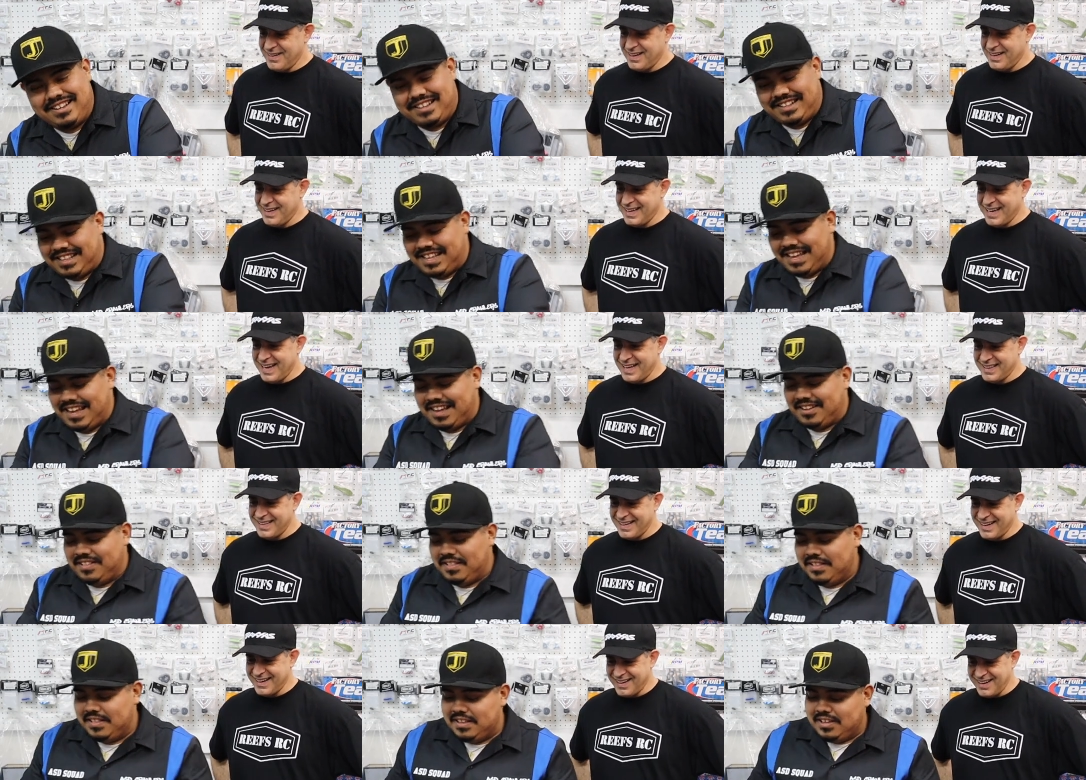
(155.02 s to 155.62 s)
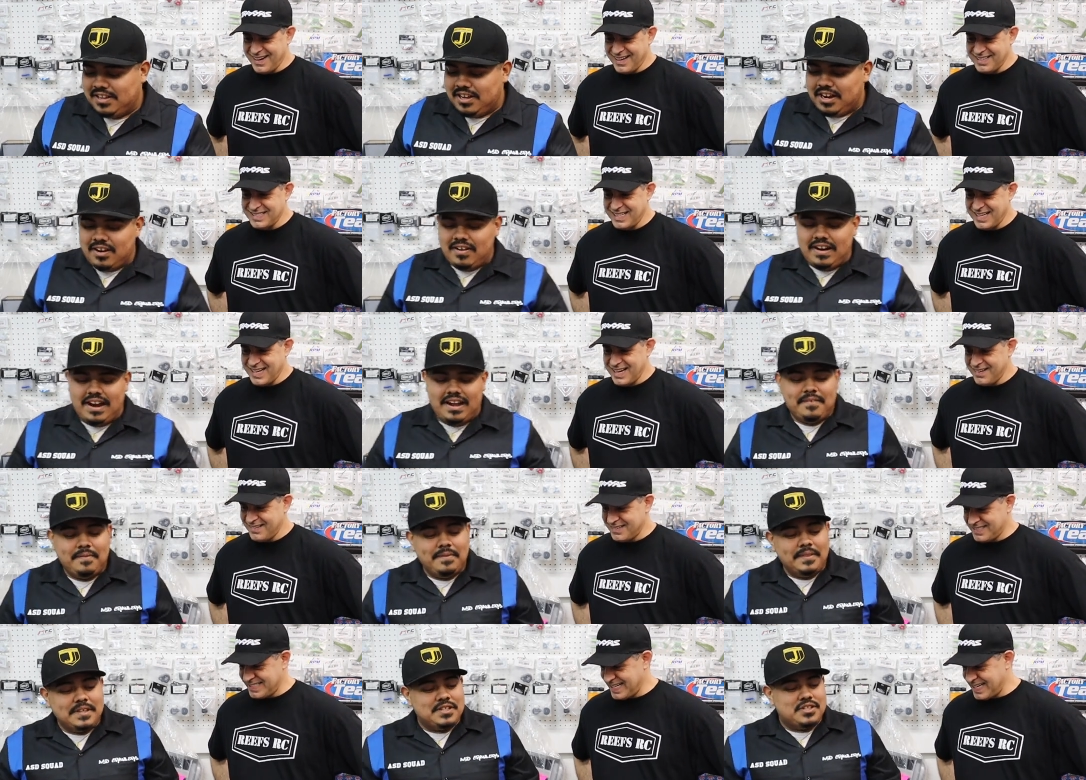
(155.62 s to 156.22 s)
Speaker 1: look at that. There. All
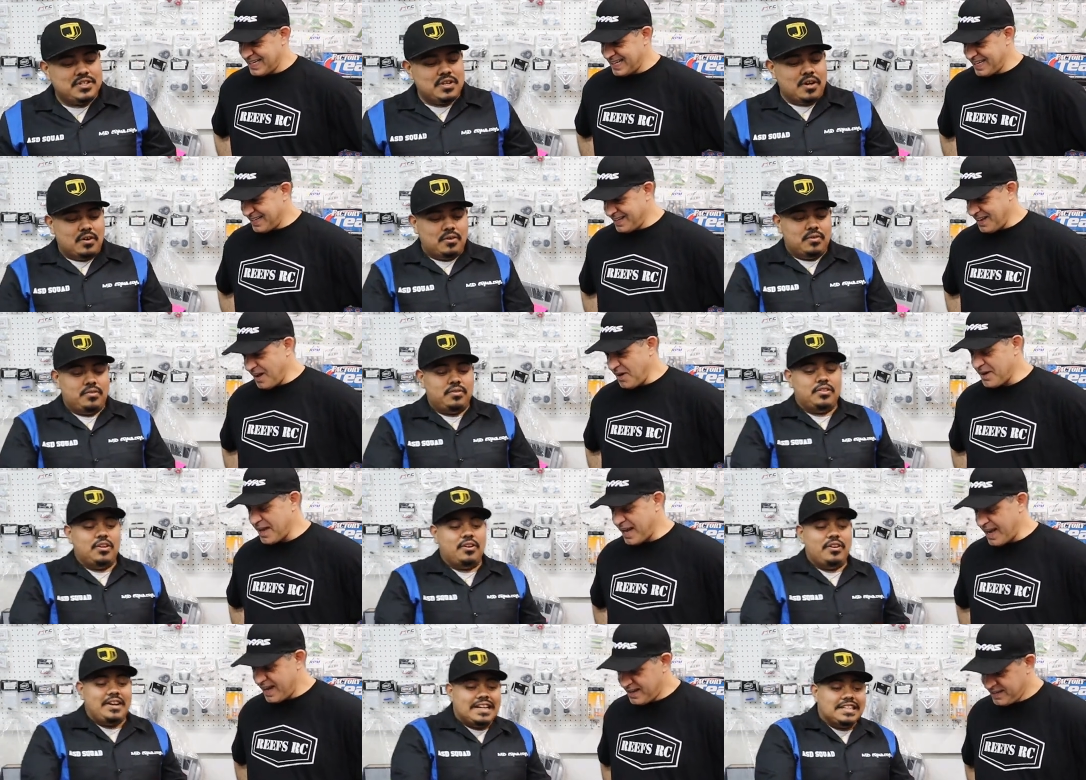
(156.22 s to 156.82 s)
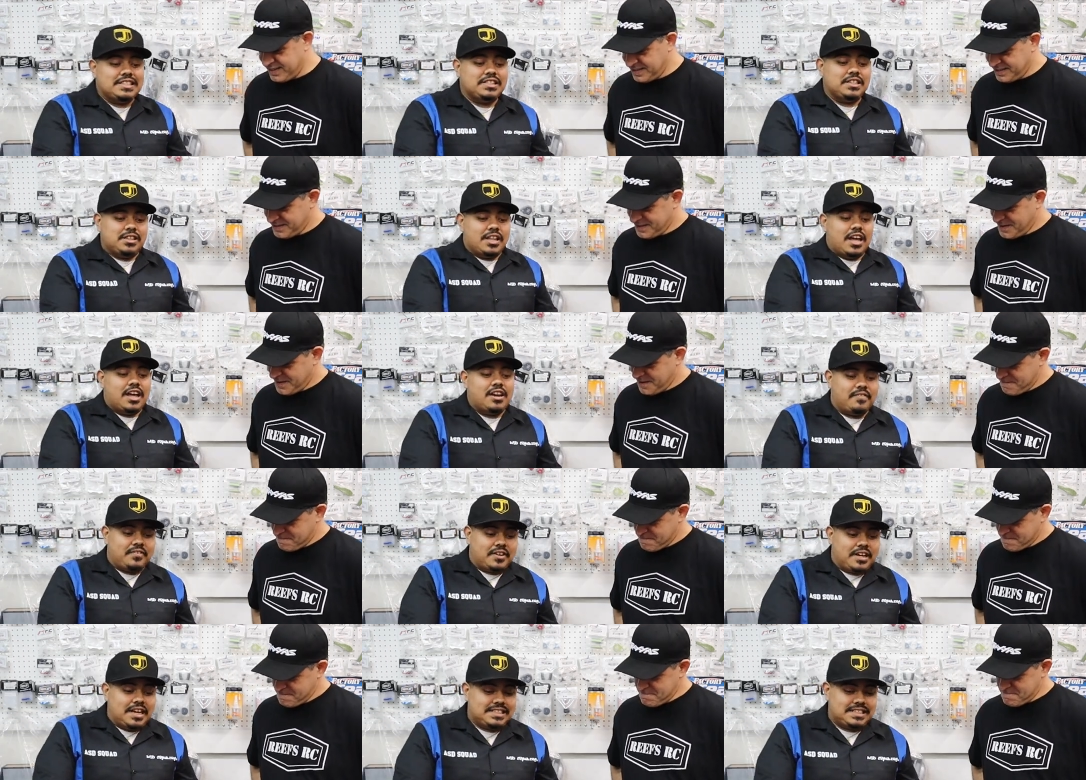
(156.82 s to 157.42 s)
right. So okay. there is a lot
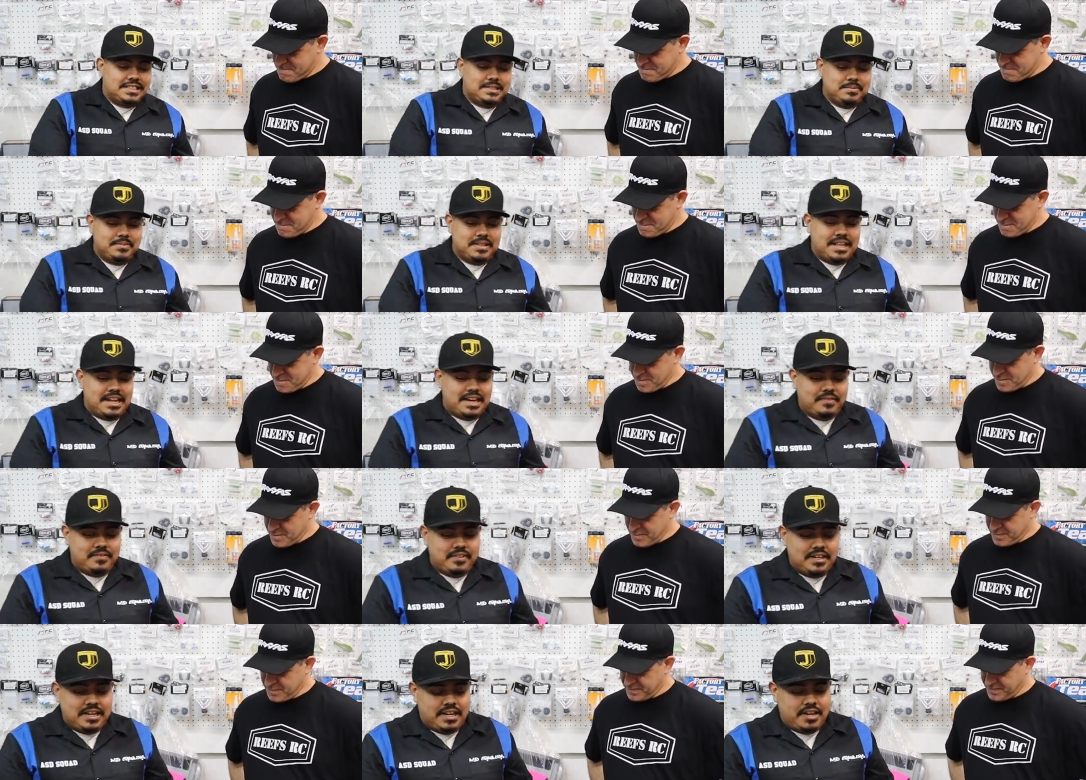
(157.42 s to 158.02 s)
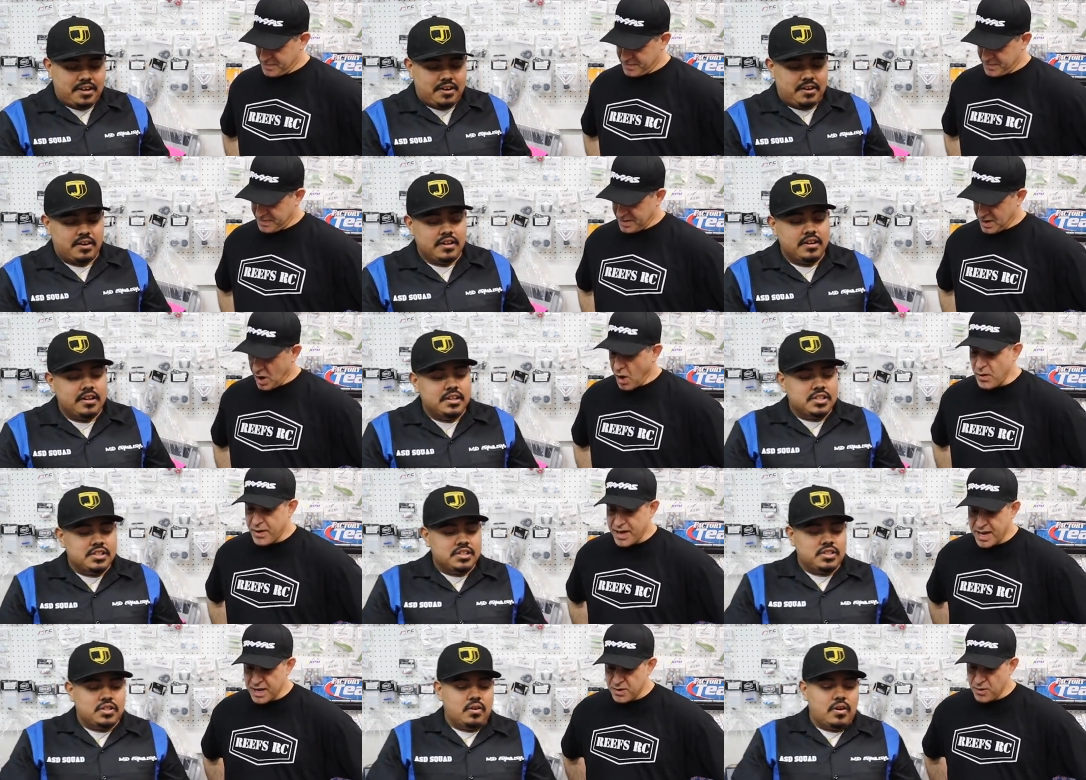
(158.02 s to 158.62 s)
of custom that I did here.
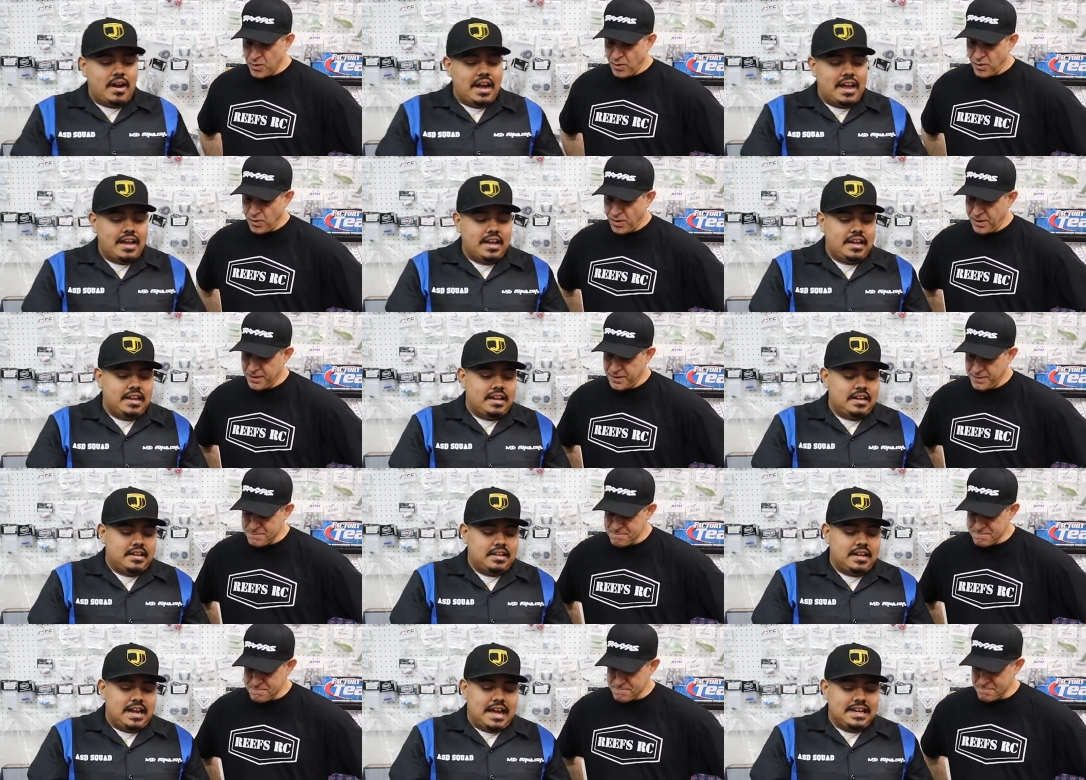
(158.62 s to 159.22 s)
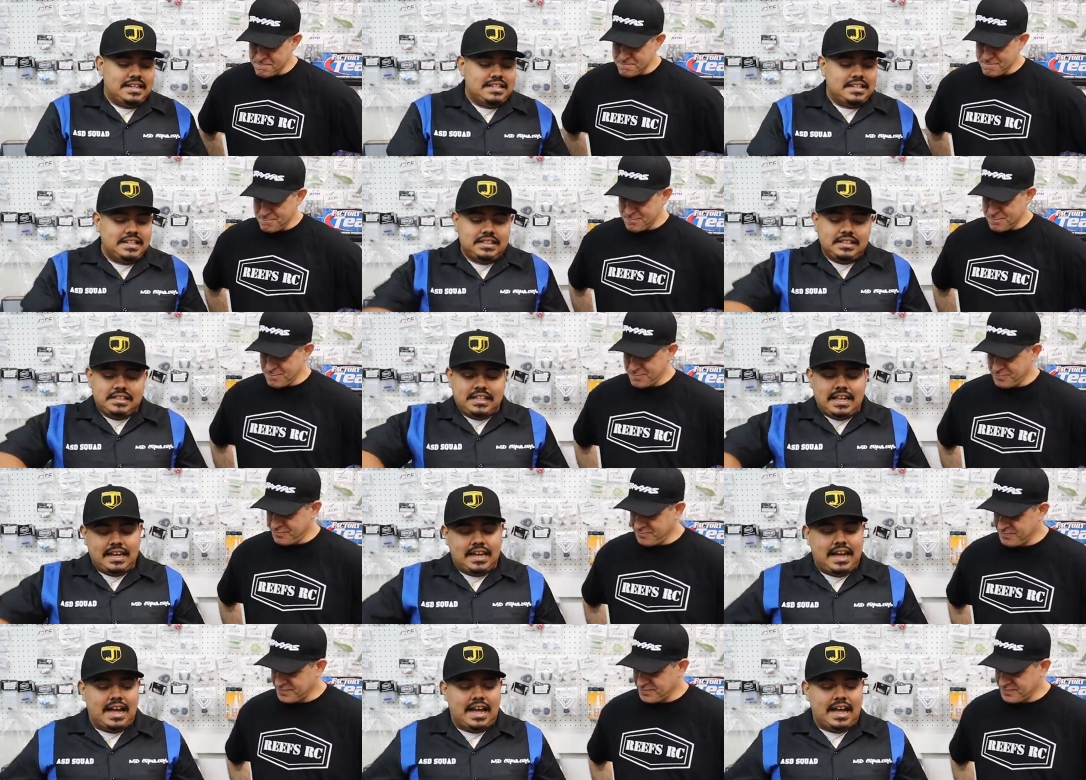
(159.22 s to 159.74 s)
Okay. So cool. I I didn't like.